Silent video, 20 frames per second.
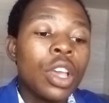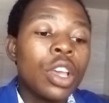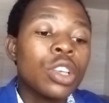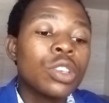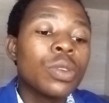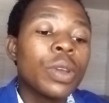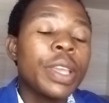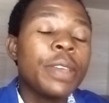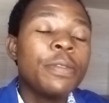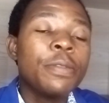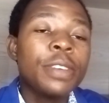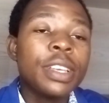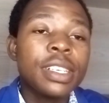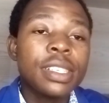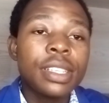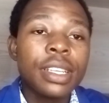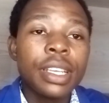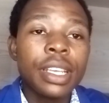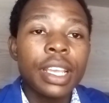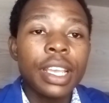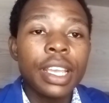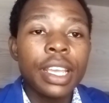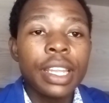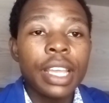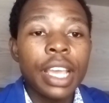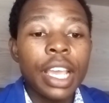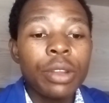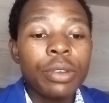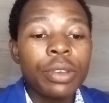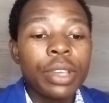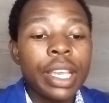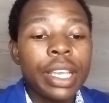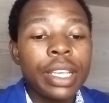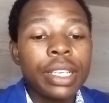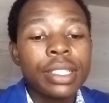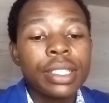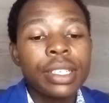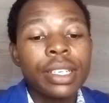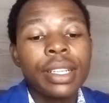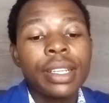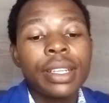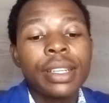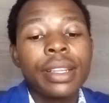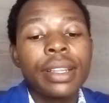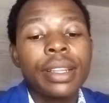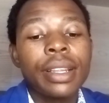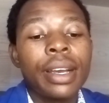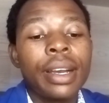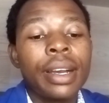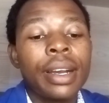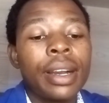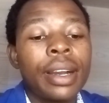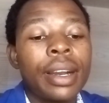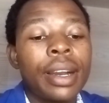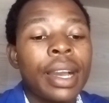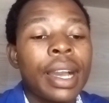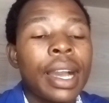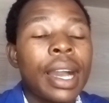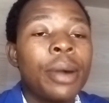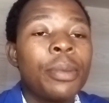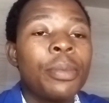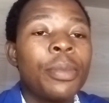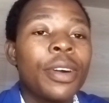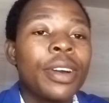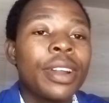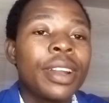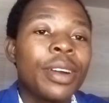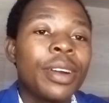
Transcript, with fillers: So investing in education, uh, hore